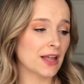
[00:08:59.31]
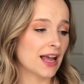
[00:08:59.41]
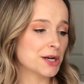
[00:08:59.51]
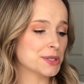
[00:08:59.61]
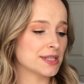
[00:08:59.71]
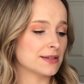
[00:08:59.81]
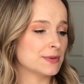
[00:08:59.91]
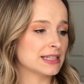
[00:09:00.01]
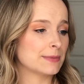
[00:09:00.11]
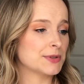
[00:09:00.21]
I actually
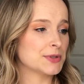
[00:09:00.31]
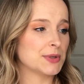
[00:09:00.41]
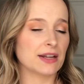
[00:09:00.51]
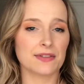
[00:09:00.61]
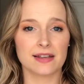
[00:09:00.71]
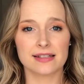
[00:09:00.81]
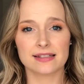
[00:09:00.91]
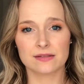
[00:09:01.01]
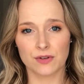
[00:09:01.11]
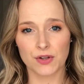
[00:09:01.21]
was able to get
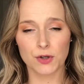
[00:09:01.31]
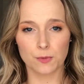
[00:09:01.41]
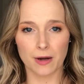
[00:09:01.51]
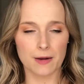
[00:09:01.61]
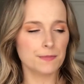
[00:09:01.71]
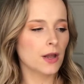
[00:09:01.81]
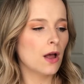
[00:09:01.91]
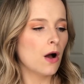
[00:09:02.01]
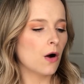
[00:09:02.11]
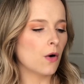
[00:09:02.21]
this with a coupon,
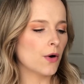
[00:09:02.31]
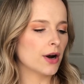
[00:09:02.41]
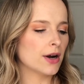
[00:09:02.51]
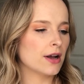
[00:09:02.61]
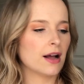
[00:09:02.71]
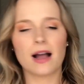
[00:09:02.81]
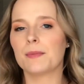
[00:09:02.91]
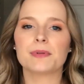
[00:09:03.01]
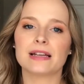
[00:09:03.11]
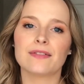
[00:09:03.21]
or I
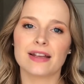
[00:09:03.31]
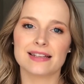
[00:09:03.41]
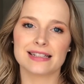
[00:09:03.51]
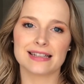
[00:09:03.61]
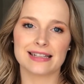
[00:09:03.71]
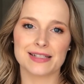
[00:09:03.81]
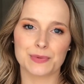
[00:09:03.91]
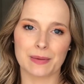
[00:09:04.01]
believe Indie Lee's